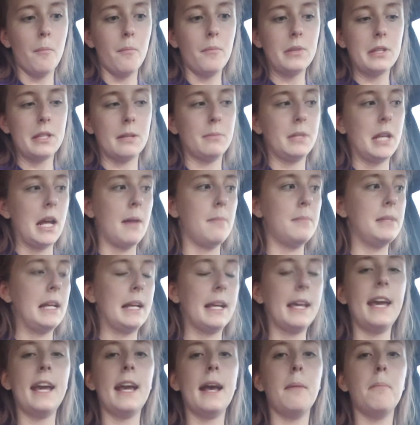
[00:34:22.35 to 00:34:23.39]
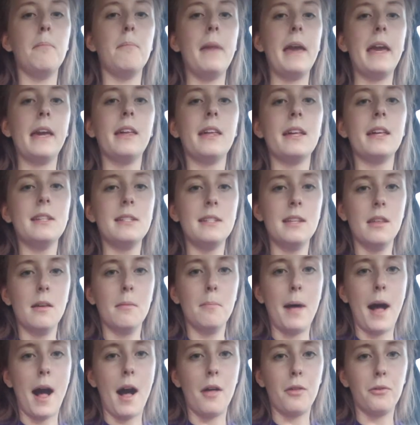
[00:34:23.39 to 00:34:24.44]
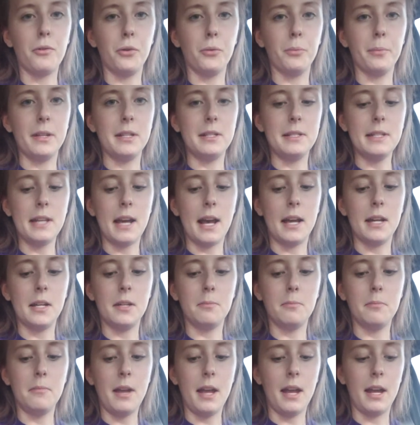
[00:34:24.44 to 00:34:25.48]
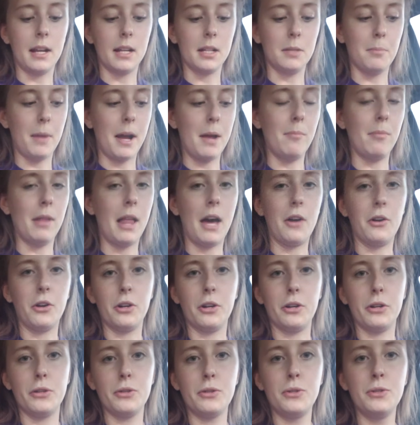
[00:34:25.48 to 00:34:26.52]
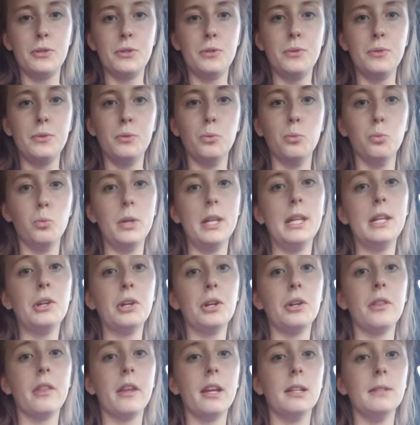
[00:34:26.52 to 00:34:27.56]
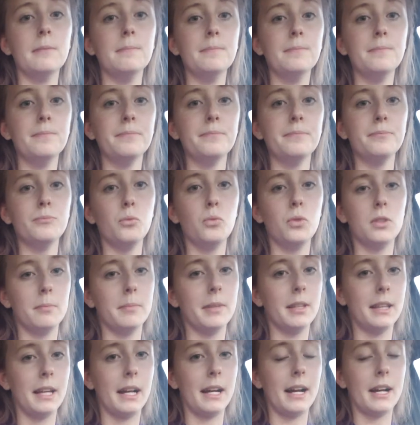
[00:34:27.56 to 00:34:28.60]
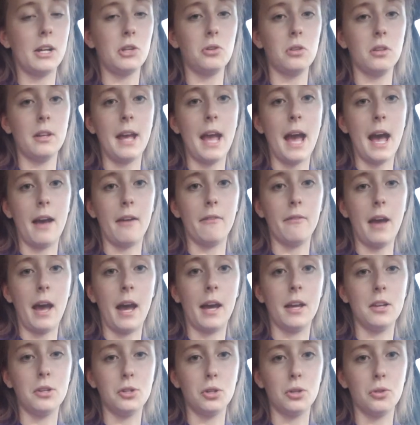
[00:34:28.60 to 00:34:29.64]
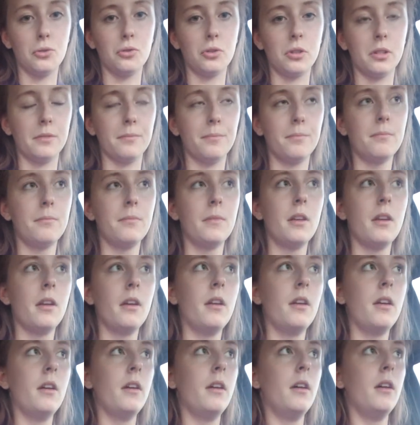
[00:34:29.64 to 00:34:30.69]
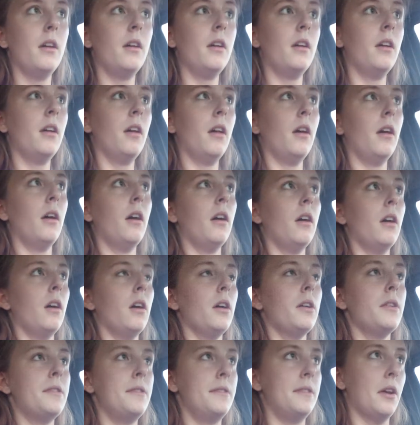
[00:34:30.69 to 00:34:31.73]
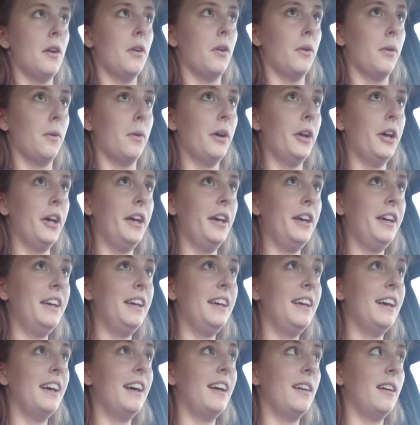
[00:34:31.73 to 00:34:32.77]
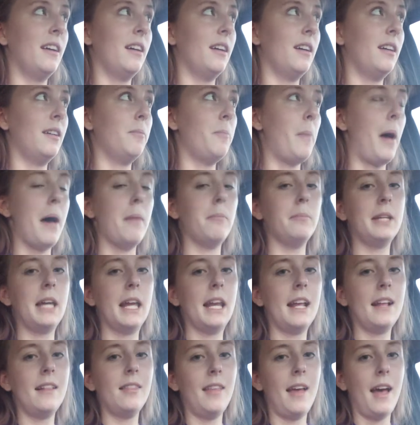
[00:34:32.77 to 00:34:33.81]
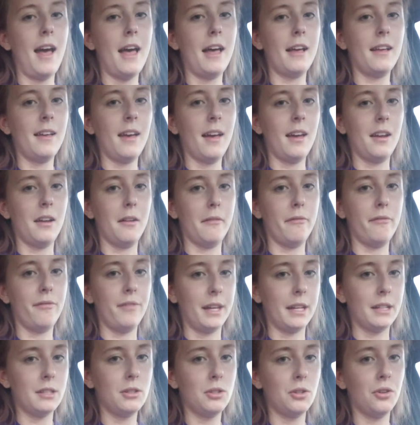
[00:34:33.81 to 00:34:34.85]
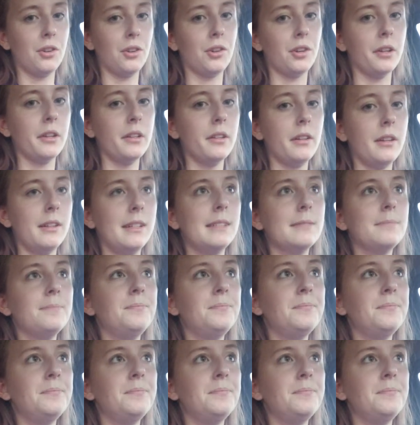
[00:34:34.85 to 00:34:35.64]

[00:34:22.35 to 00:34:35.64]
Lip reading: Sometimes I can't make it to the bathroom in time, and my bladder is weaker than women that actually have had children. So I'm getting that kind of fixed currently.